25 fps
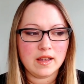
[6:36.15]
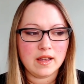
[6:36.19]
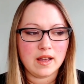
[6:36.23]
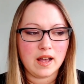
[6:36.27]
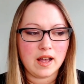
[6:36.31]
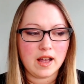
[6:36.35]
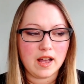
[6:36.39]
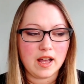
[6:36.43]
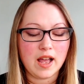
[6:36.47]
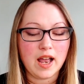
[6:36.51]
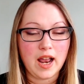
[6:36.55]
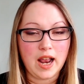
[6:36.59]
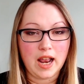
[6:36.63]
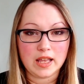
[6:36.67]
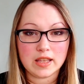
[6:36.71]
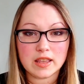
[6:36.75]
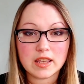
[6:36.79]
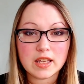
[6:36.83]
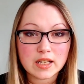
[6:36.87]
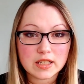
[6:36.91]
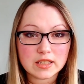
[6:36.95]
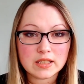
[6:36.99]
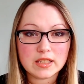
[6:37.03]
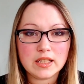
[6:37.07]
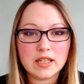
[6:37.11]

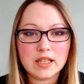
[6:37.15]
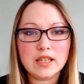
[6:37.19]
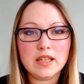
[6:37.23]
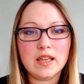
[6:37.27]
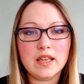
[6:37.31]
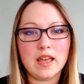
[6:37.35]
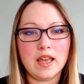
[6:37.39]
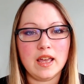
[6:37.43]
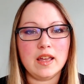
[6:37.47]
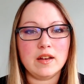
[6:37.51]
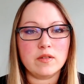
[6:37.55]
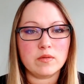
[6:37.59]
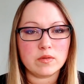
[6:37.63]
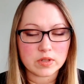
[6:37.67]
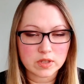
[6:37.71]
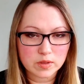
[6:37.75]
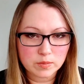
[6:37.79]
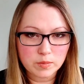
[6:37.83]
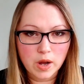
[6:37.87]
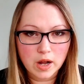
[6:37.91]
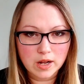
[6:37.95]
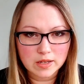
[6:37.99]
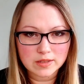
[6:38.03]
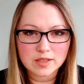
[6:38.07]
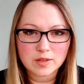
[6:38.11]
ethically and
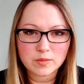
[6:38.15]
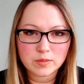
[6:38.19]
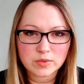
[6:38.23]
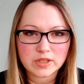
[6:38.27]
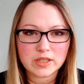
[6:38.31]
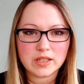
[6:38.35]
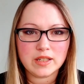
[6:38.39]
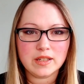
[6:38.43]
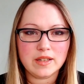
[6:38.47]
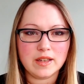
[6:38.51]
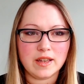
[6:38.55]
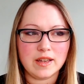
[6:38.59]
responsibly.